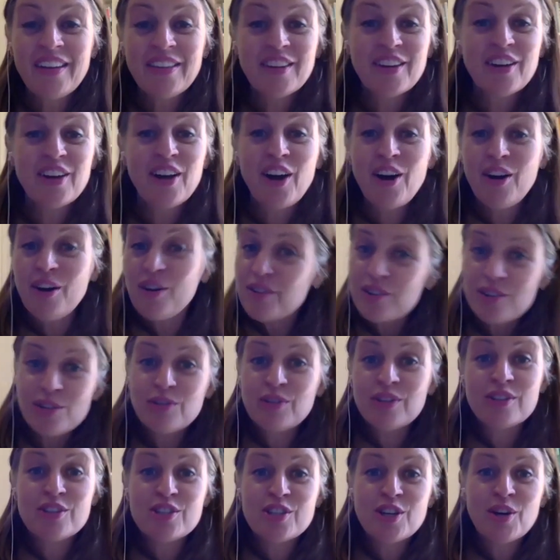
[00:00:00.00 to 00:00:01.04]
the go. You
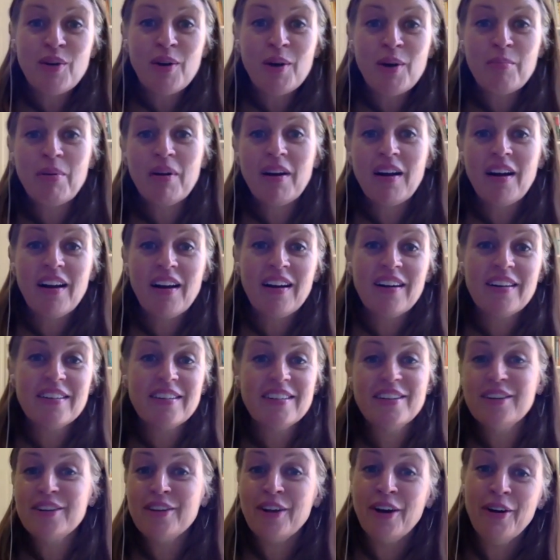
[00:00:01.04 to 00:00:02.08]
can show up hard.
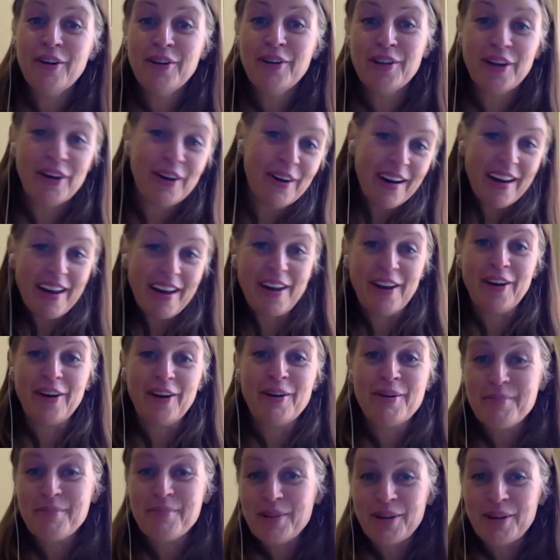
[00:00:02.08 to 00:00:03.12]
You're at
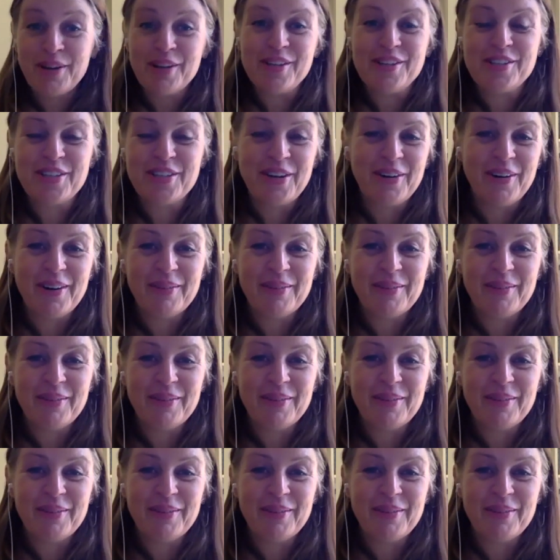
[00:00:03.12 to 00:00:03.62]
home. You can show up